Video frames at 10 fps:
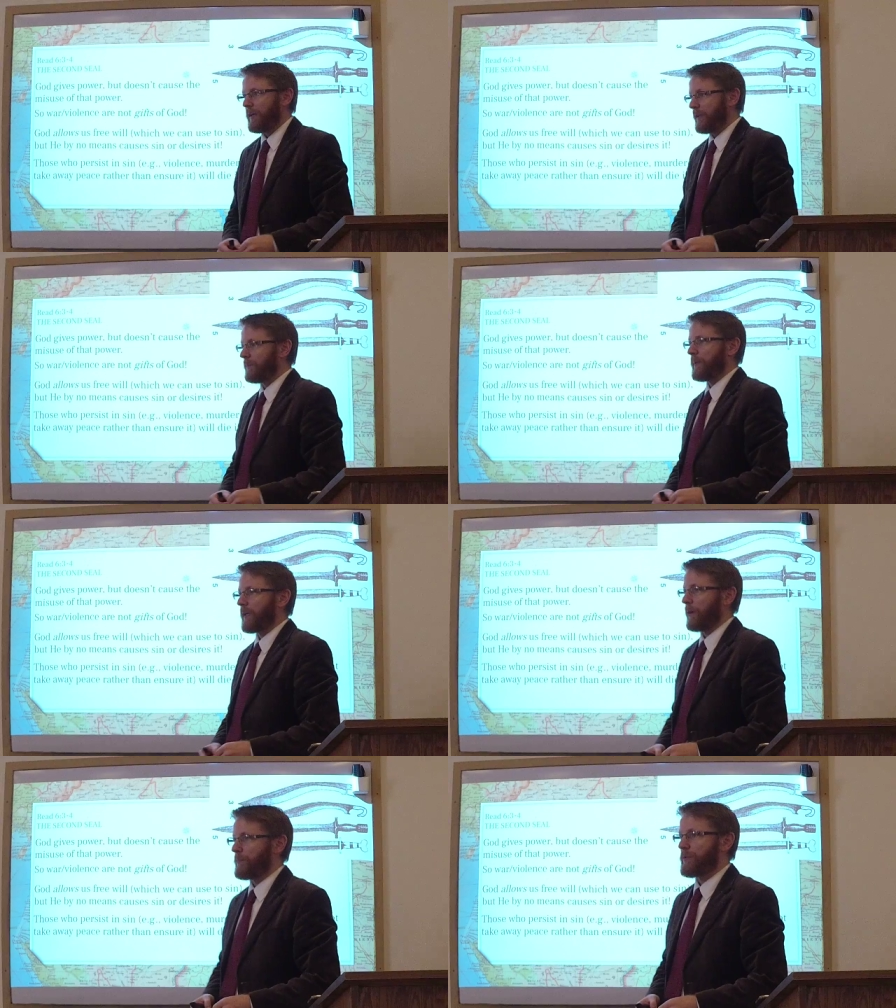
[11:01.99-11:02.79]
it
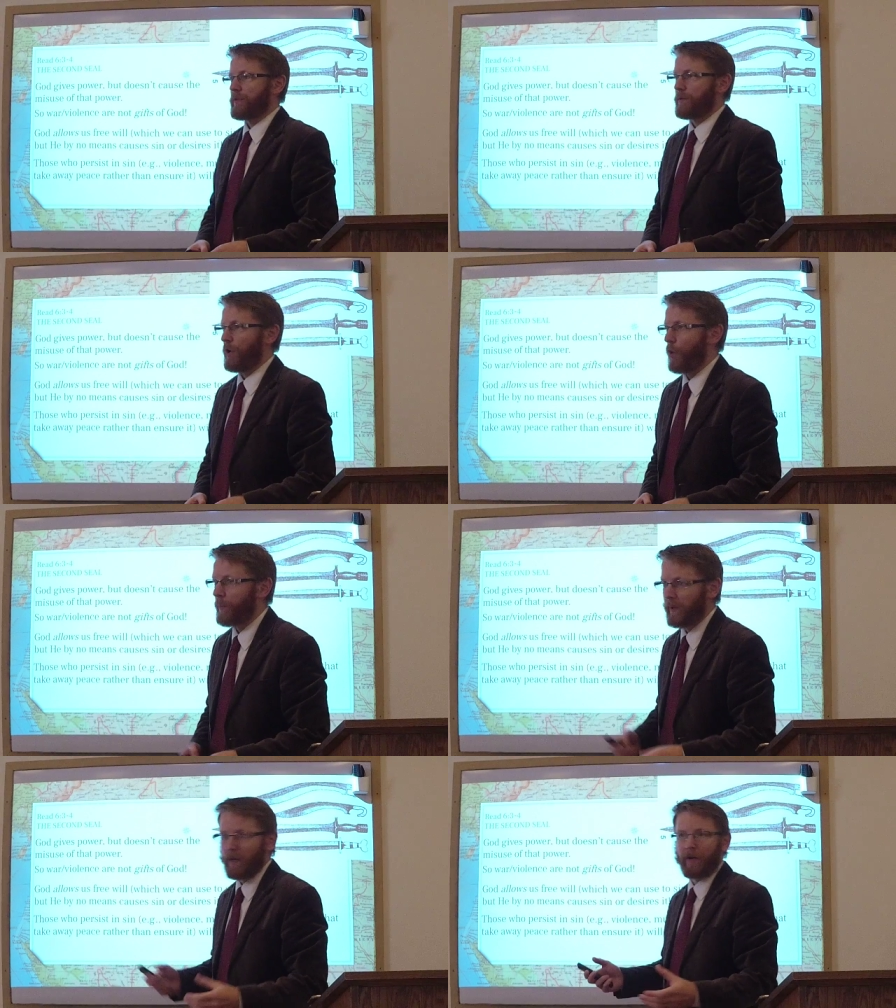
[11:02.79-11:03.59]
becomes
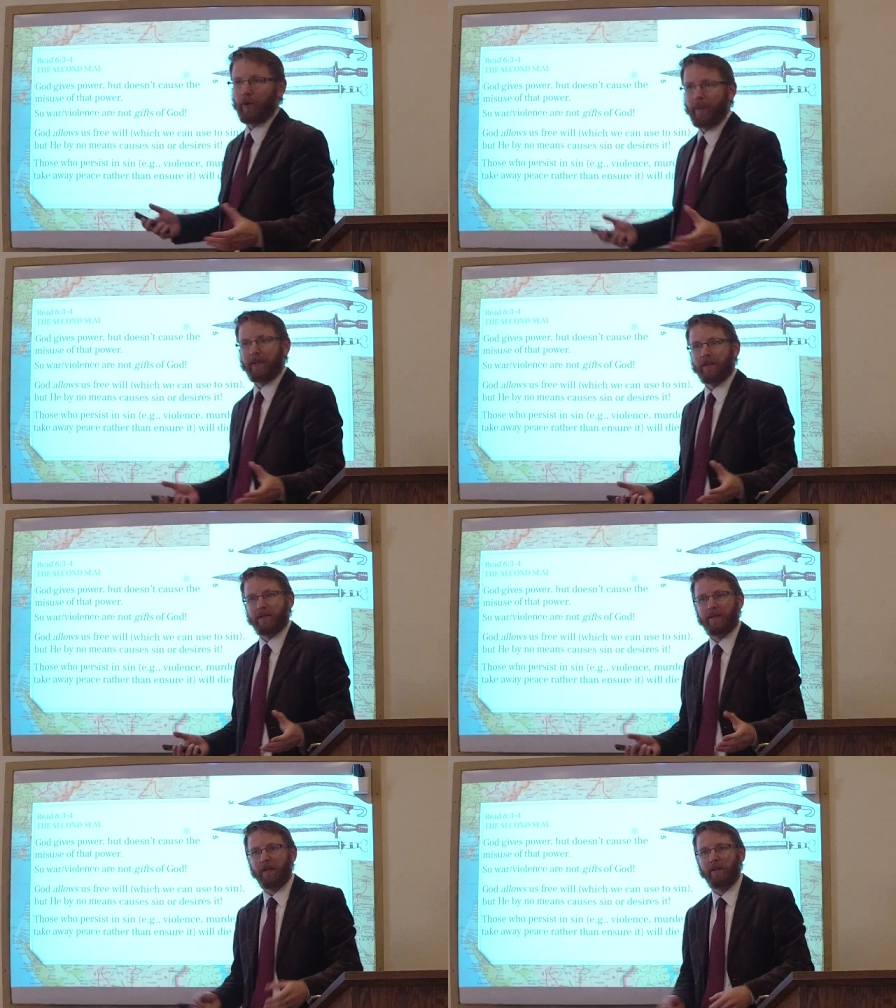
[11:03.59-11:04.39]
open and unrepentant
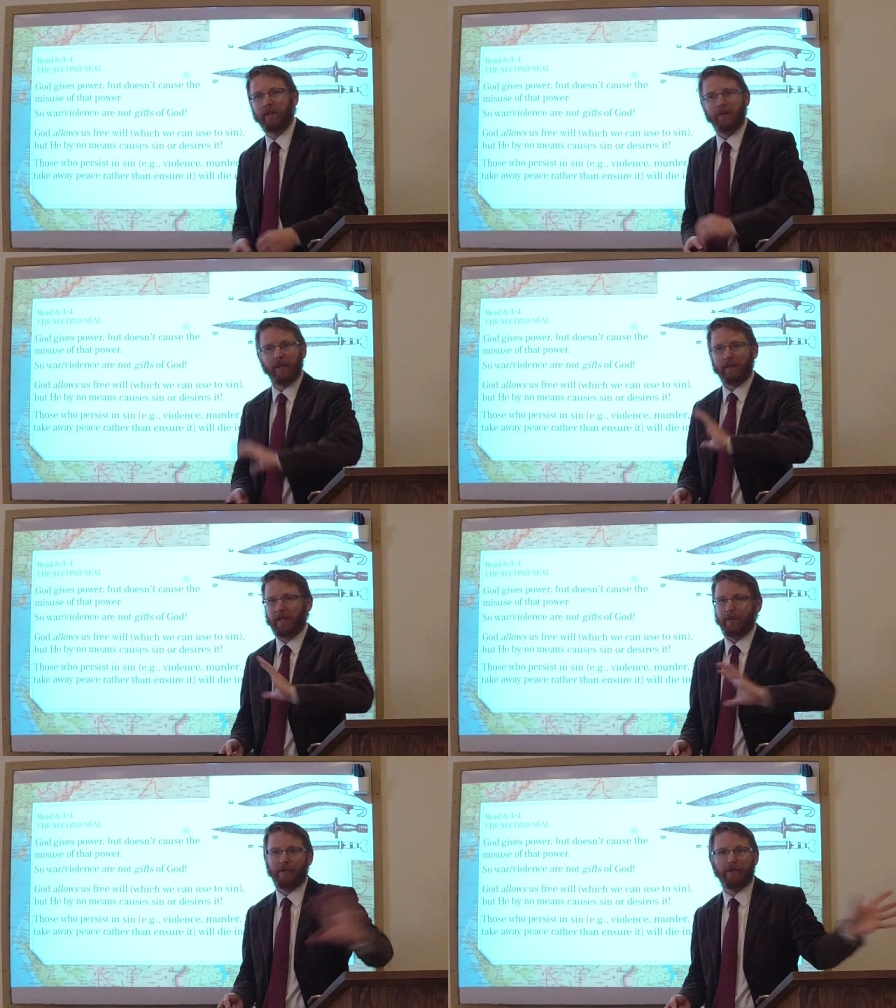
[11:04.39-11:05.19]
sin. It, it,
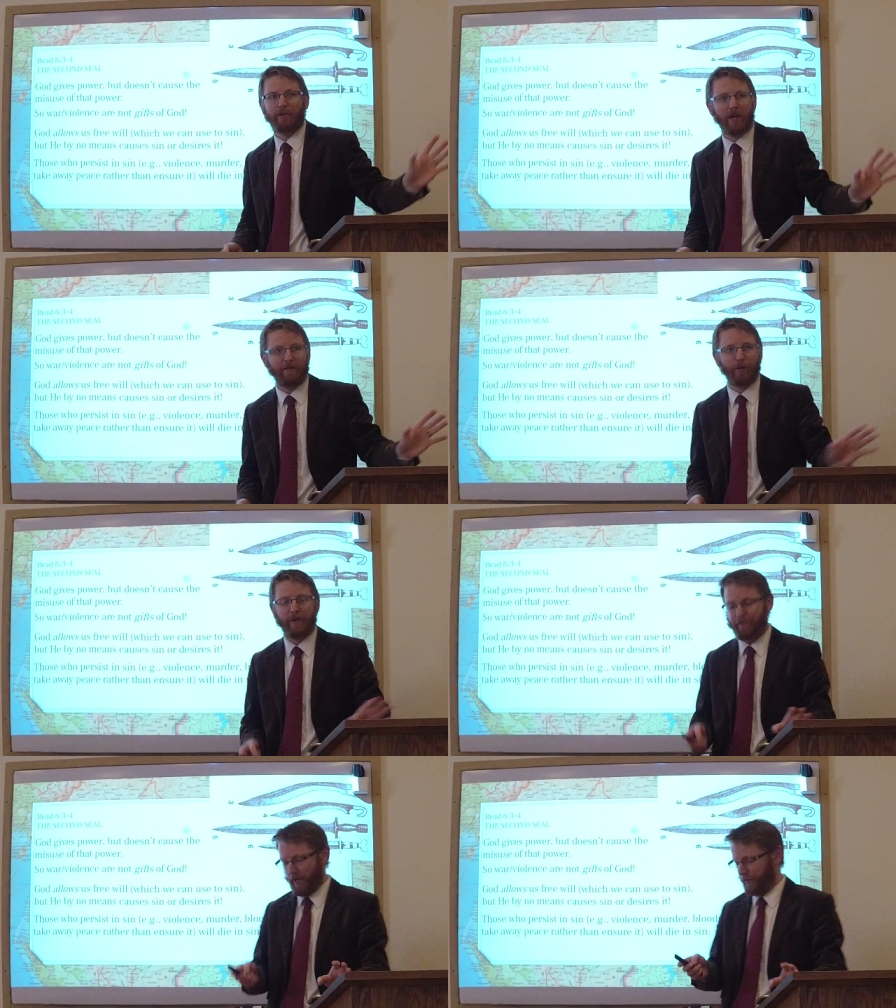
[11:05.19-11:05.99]
kills and drives
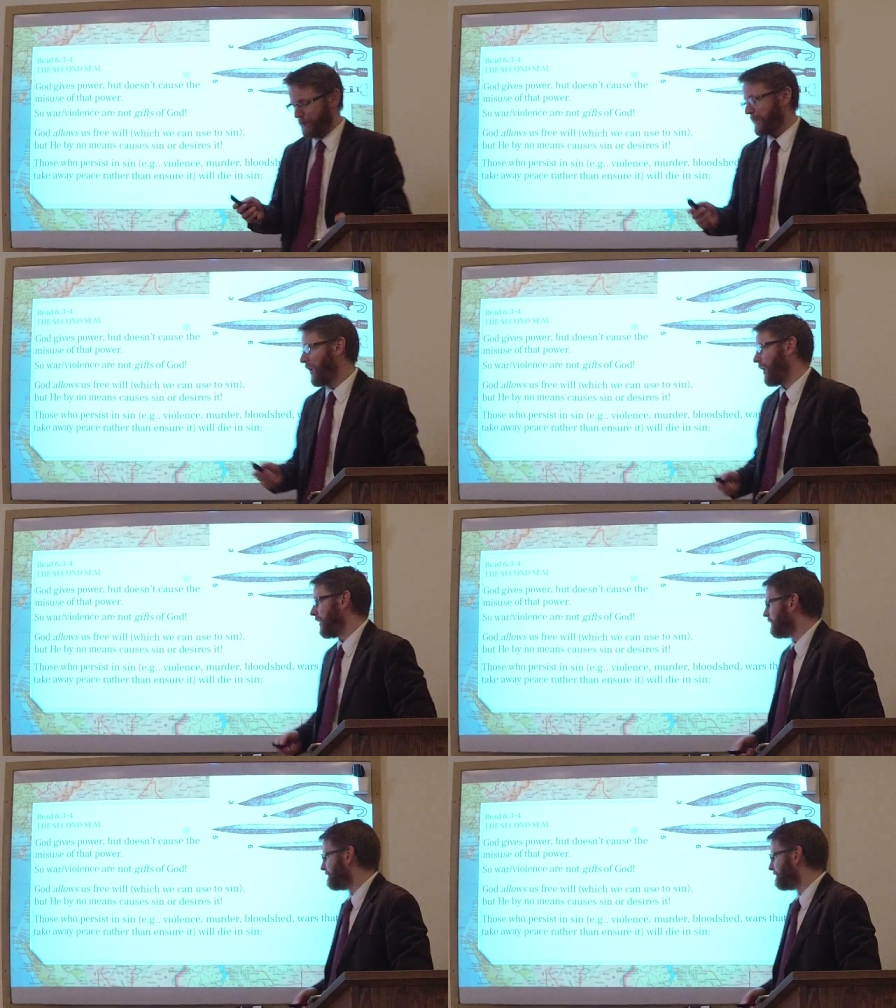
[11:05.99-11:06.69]
away faith from the heart.